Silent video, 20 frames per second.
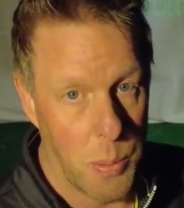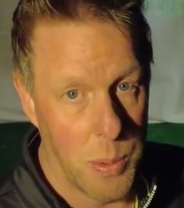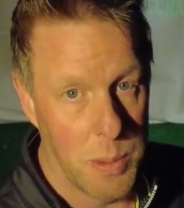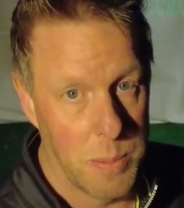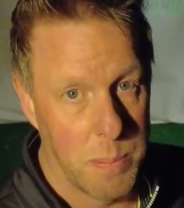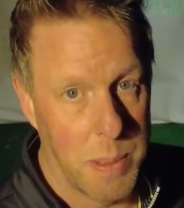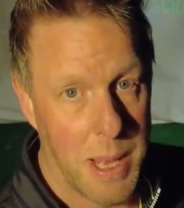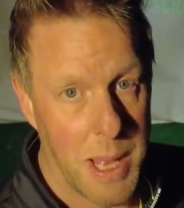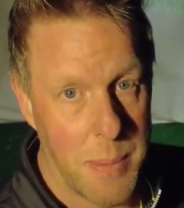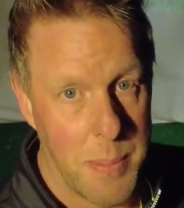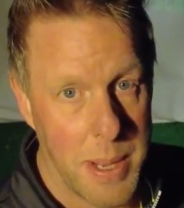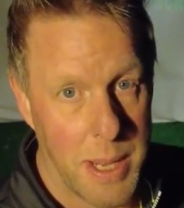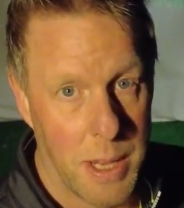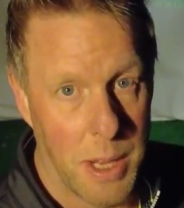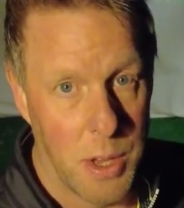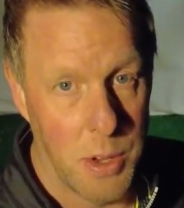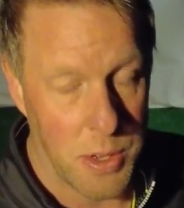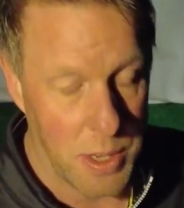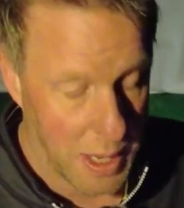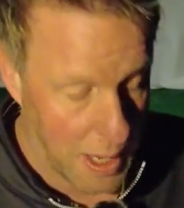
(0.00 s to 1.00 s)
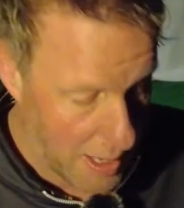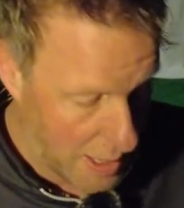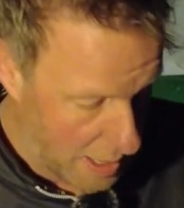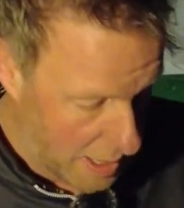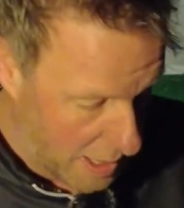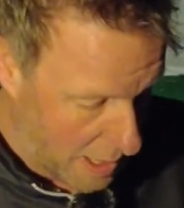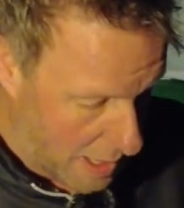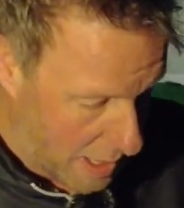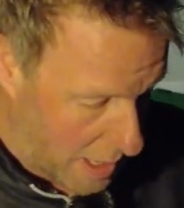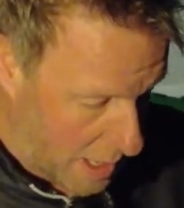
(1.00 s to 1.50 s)
will play a bit longer.
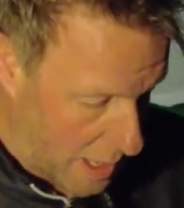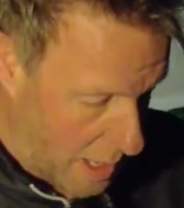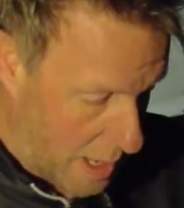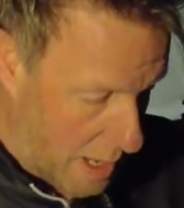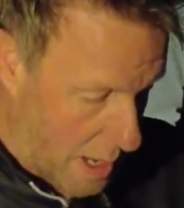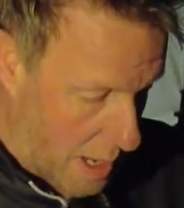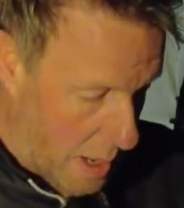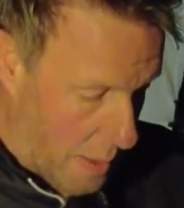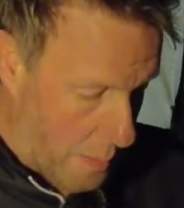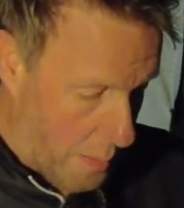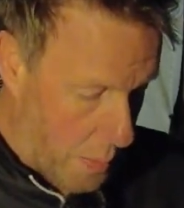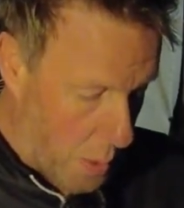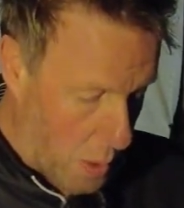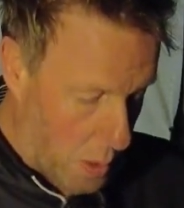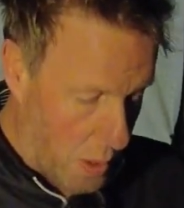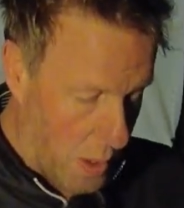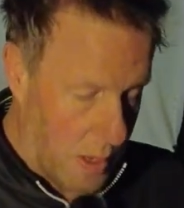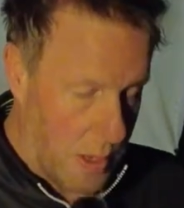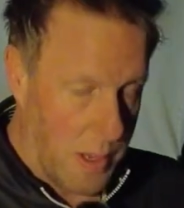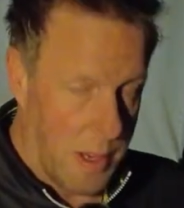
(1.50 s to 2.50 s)
But